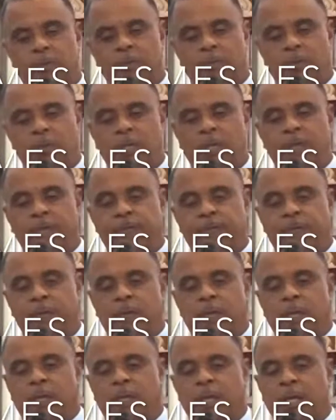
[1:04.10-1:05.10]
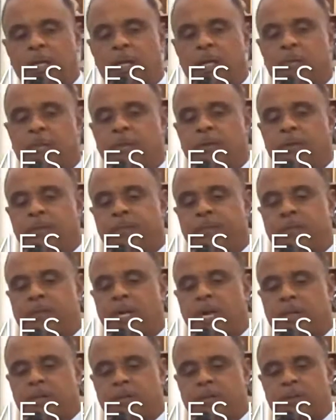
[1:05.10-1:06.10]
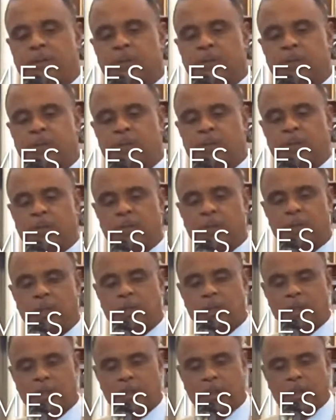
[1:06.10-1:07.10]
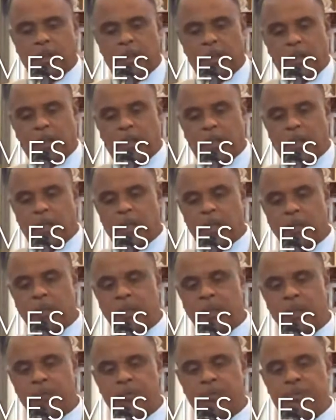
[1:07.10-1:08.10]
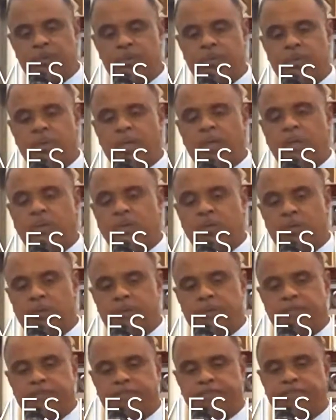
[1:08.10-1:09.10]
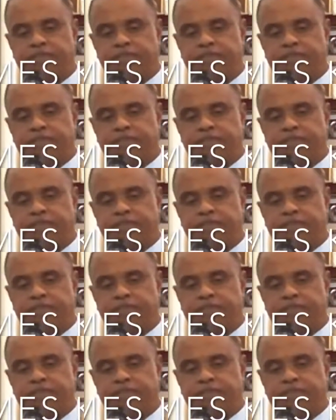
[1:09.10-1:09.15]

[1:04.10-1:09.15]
a chief collector of taxes, and he was rich.